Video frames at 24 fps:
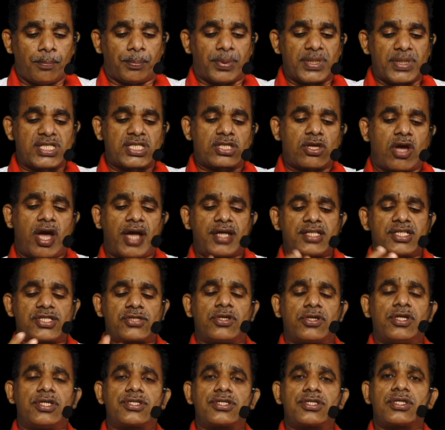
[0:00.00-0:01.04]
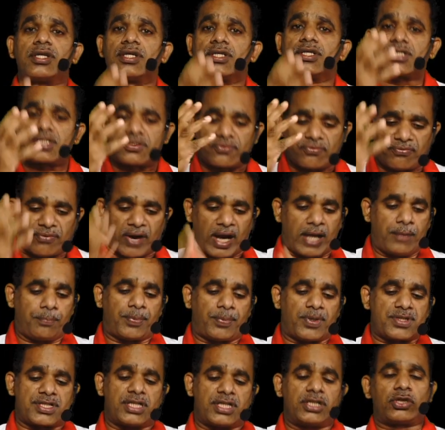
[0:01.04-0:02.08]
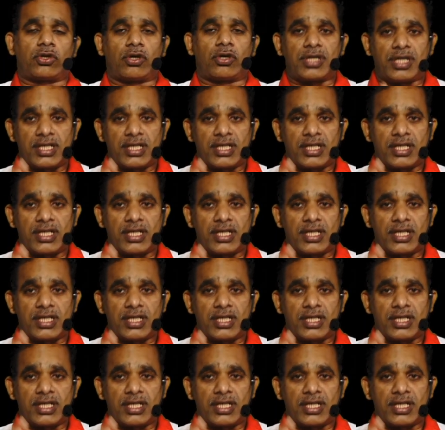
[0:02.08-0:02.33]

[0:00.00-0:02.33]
Pizza and sweets, it is 5%.